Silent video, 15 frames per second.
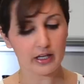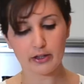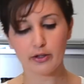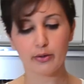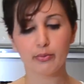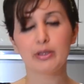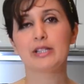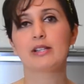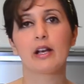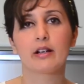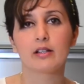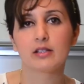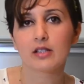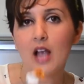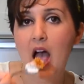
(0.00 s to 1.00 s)
like three
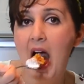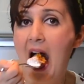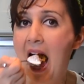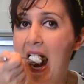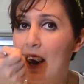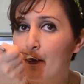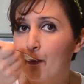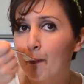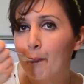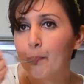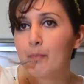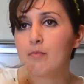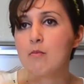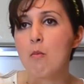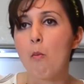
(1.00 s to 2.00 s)
seconds.
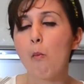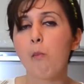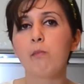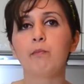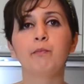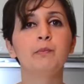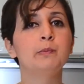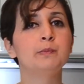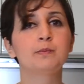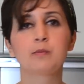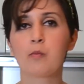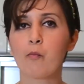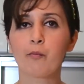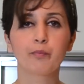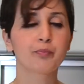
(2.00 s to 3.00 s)
Mmm.
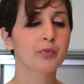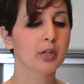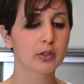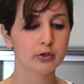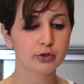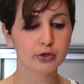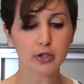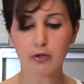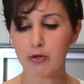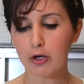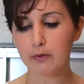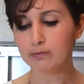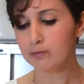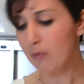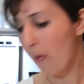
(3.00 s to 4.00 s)
So
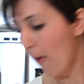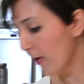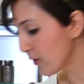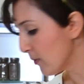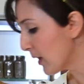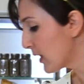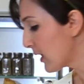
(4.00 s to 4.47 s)
good. That's my